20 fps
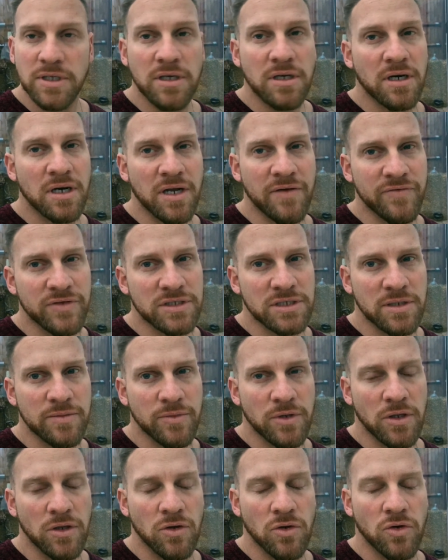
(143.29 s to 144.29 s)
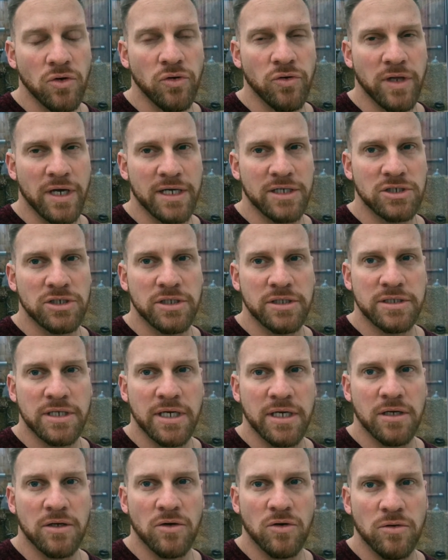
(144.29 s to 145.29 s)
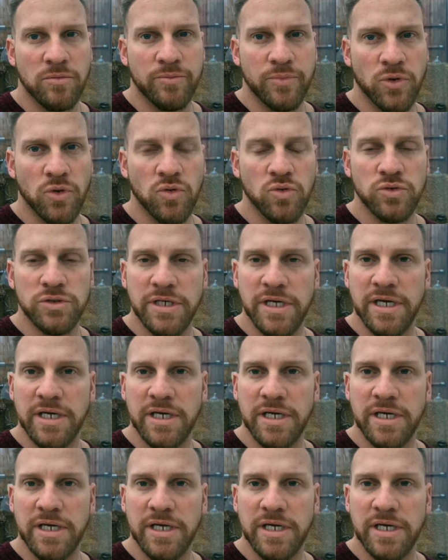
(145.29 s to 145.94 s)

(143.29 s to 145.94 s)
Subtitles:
And another tip that you could actually take on board